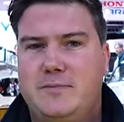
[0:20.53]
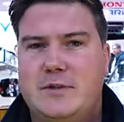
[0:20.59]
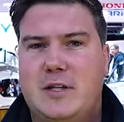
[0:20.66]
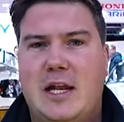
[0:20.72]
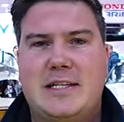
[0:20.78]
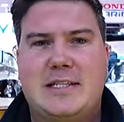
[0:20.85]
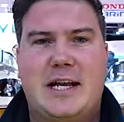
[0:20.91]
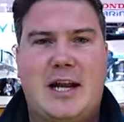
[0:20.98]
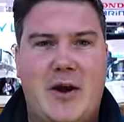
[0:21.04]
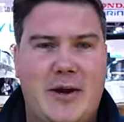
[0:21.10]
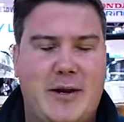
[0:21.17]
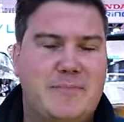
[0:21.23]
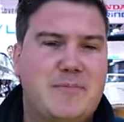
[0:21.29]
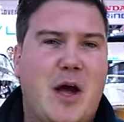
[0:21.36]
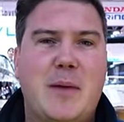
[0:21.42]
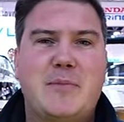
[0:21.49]
So let's get going.
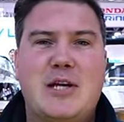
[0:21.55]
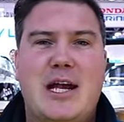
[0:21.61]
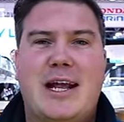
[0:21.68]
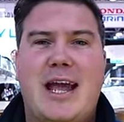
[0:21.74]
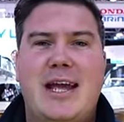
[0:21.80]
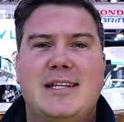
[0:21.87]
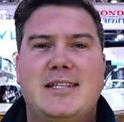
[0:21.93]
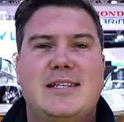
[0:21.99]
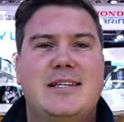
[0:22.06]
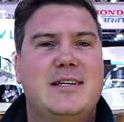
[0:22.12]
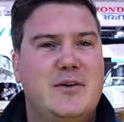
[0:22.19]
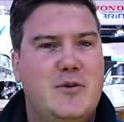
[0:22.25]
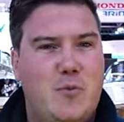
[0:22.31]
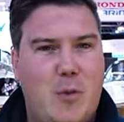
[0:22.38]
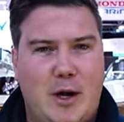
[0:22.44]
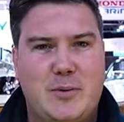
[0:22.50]
I'm Jack Haines,
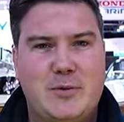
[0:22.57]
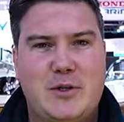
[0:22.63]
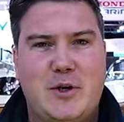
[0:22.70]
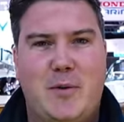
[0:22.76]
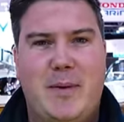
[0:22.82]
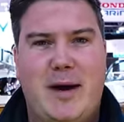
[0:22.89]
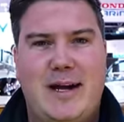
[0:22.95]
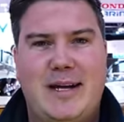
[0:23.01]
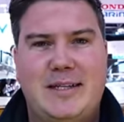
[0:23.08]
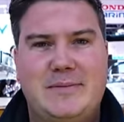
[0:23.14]
welcome to Yacht Buyer.